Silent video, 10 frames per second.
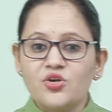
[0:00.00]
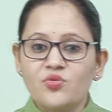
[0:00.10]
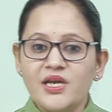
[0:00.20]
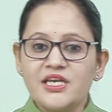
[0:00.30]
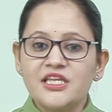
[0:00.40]

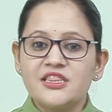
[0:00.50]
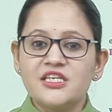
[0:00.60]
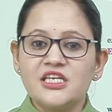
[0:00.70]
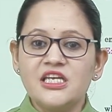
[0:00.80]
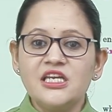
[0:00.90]

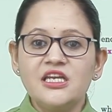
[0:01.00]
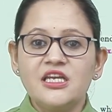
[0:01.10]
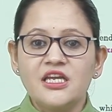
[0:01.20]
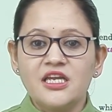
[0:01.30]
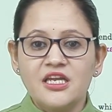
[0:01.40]
23,
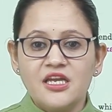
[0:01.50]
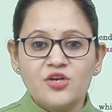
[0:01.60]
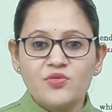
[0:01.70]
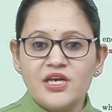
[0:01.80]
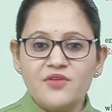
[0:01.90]

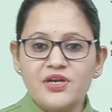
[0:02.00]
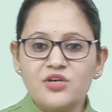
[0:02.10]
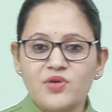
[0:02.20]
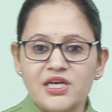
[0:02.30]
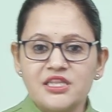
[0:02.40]
21,
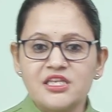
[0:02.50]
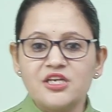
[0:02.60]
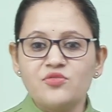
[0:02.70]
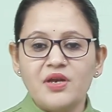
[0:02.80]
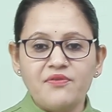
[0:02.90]

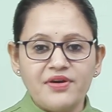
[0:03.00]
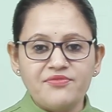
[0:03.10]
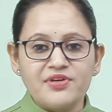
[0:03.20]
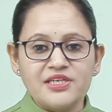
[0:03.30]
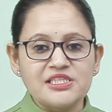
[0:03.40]
23,
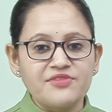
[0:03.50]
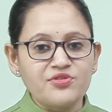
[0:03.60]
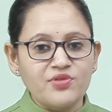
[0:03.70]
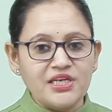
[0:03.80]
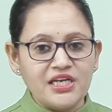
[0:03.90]
25, 27,
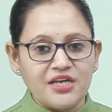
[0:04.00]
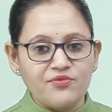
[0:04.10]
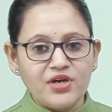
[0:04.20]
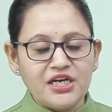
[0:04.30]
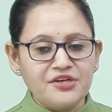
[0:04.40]

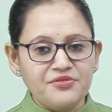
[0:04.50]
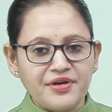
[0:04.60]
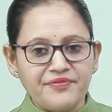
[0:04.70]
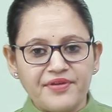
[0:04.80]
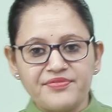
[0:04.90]
29,
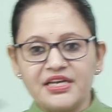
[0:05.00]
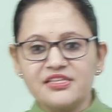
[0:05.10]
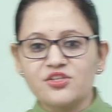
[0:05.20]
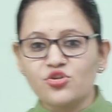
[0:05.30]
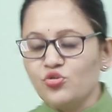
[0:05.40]
125, that
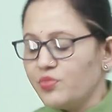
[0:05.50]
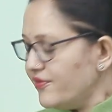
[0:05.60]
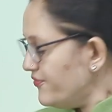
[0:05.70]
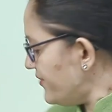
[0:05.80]
is the cube of